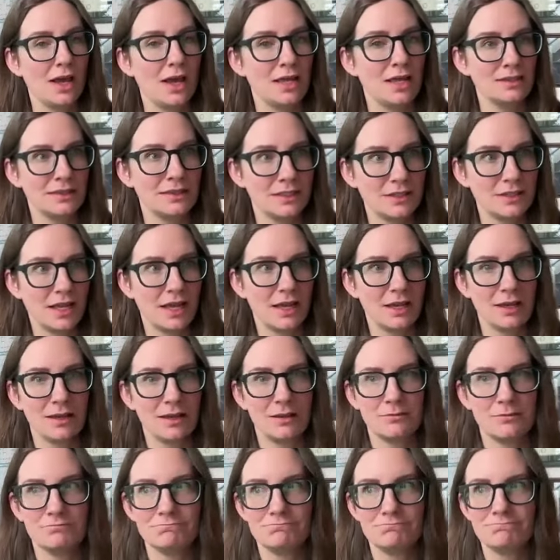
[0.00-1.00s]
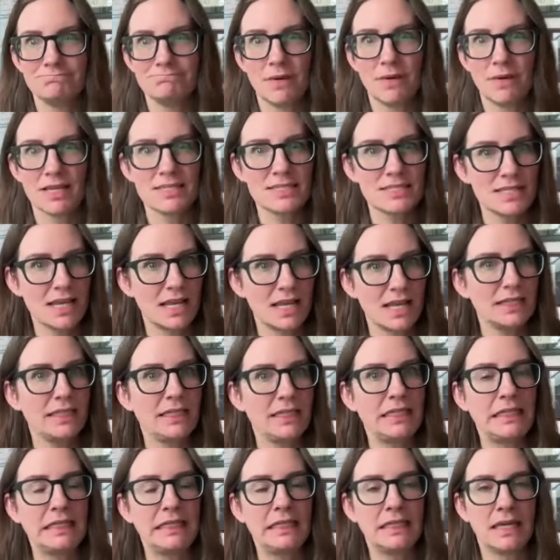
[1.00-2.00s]
a
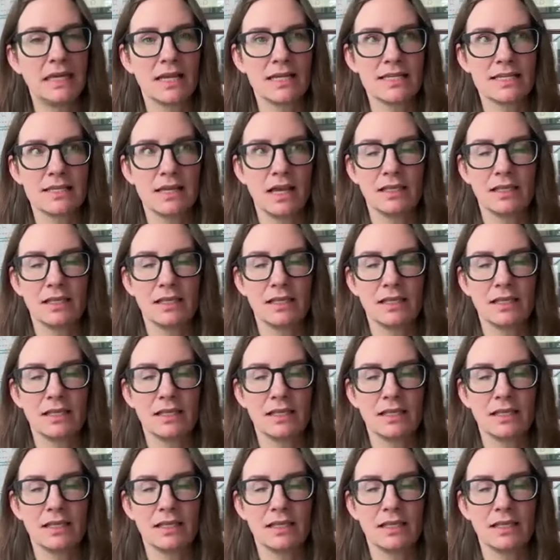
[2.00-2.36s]
study,